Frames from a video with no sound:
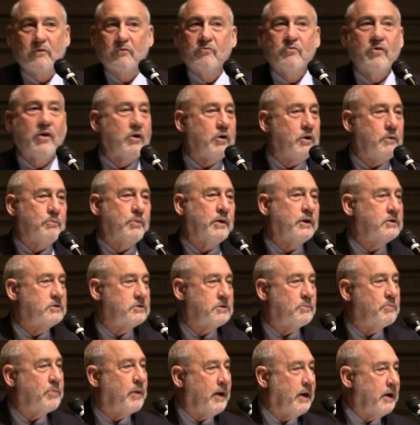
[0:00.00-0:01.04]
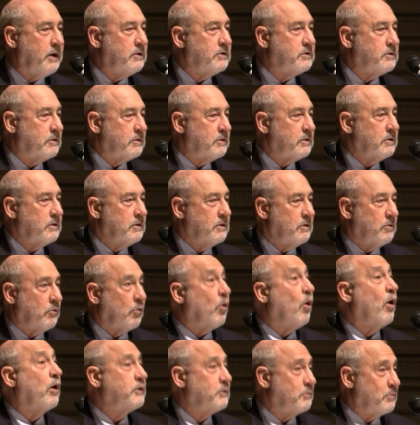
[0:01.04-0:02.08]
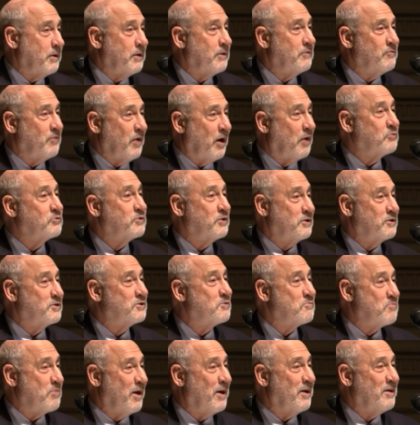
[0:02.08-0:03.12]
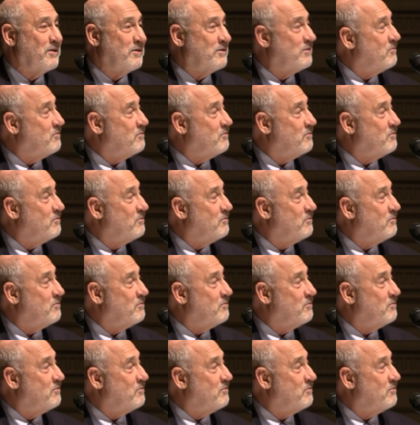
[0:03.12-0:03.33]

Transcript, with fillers: very big debate, or ought to be involved in a debate.